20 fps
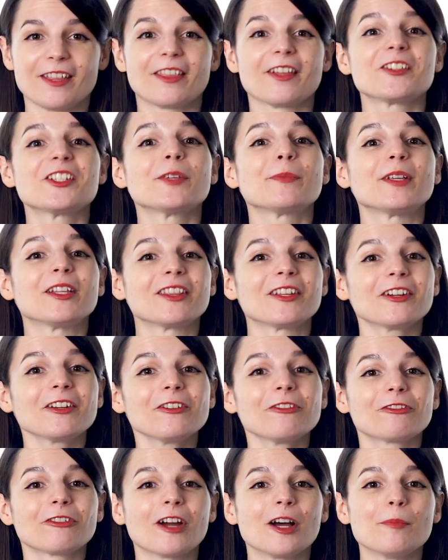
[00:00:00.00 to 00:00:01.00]
They're to be
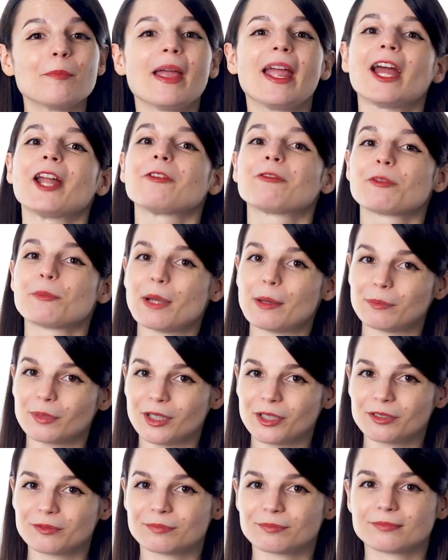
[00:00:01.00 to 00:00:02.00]
learned from and
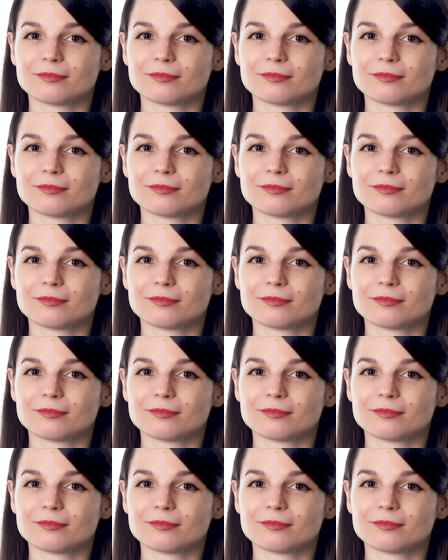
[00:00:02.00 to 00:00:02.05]
remembered.